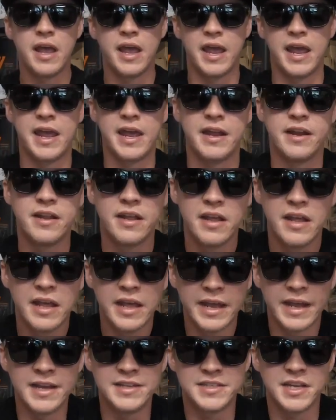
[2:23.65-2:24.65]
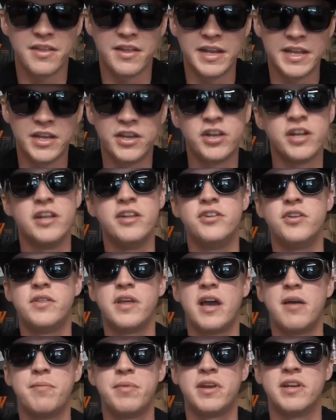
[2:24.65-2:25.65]
And he said that he couldn't do
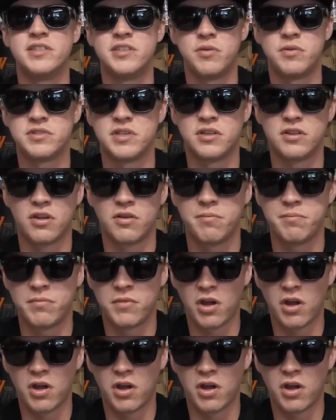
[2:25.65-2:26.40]
that because he wasn't